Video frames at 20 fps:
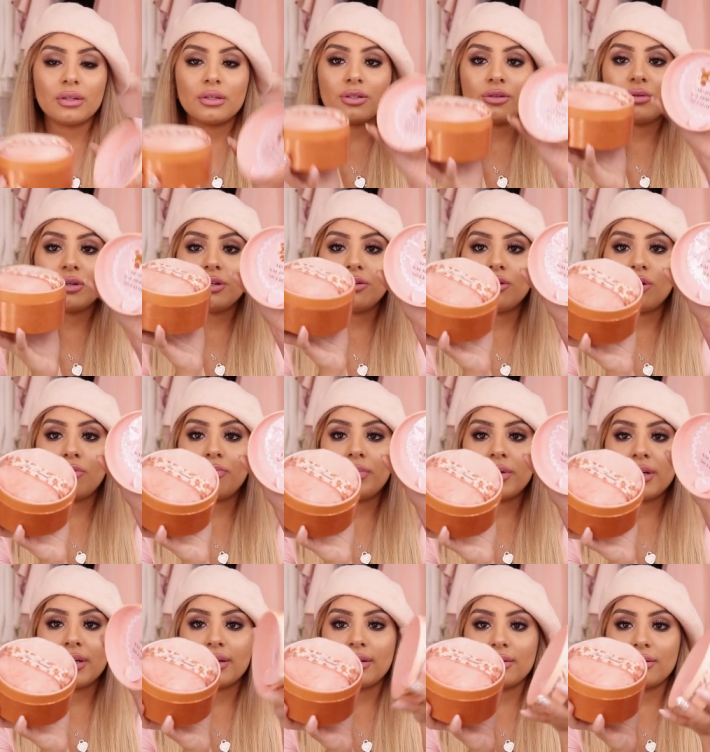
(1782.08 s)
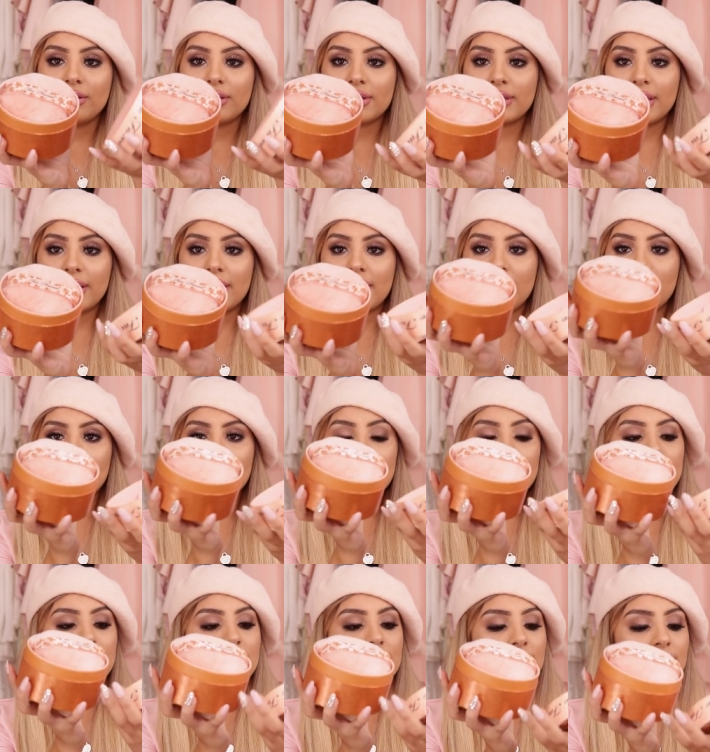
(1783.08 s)
So when you open it, it looks like
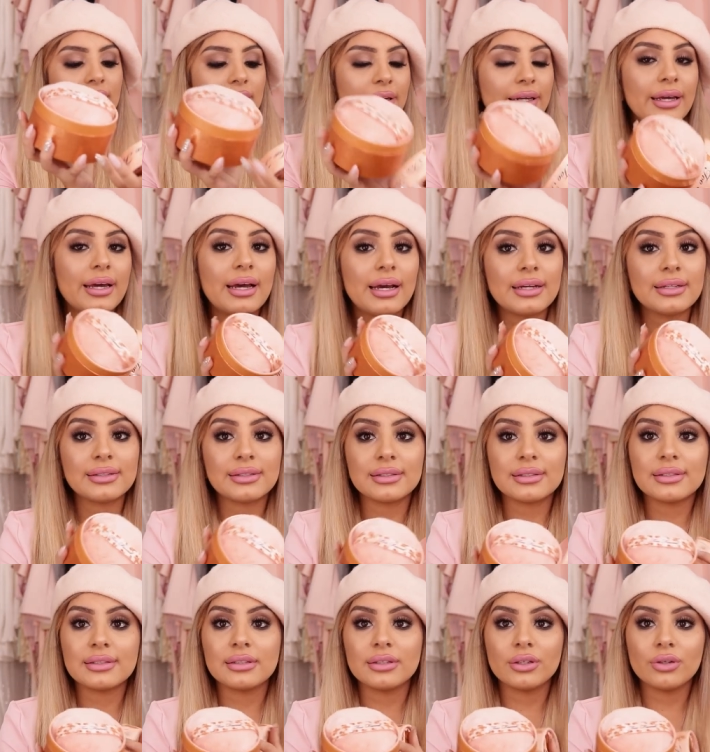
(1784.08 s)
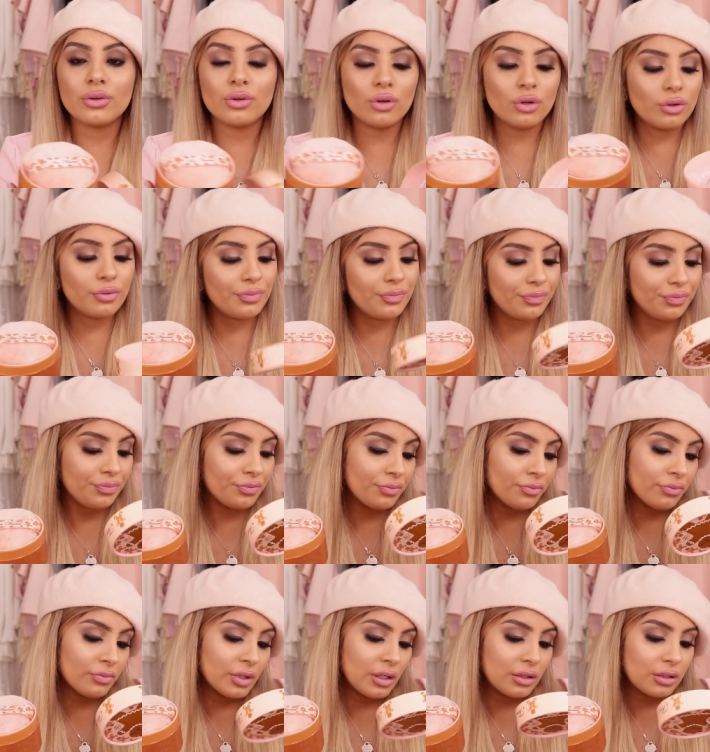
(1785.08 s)
this. And then it has this little
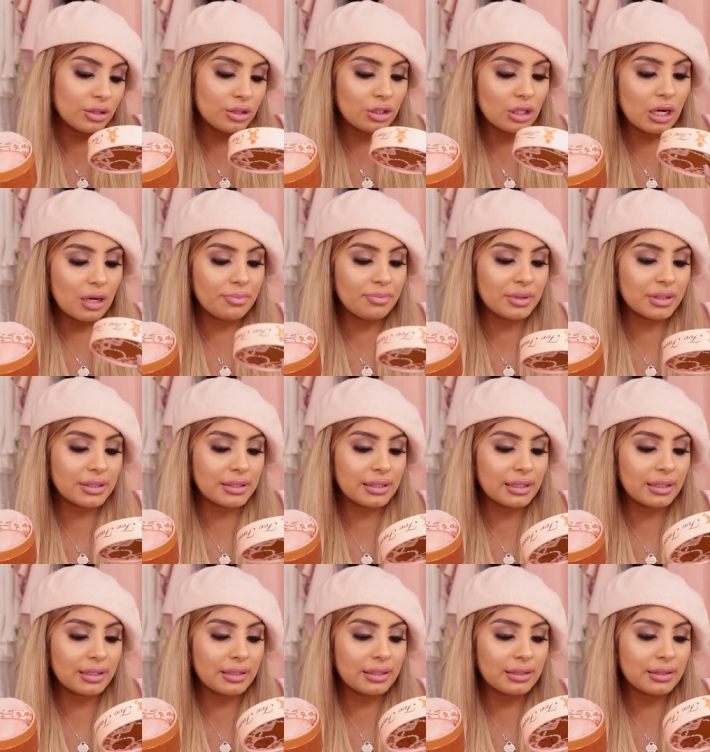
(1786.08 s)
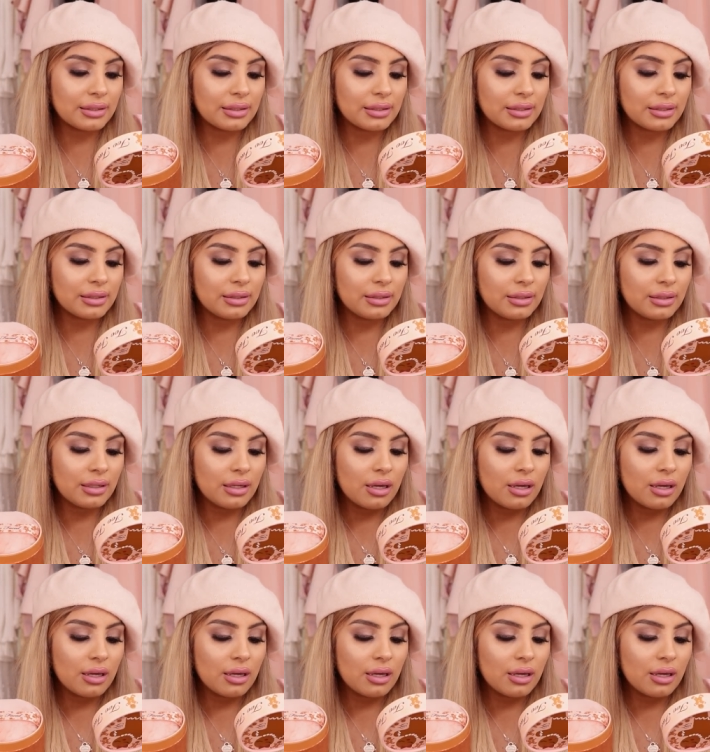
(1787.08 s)
top. It says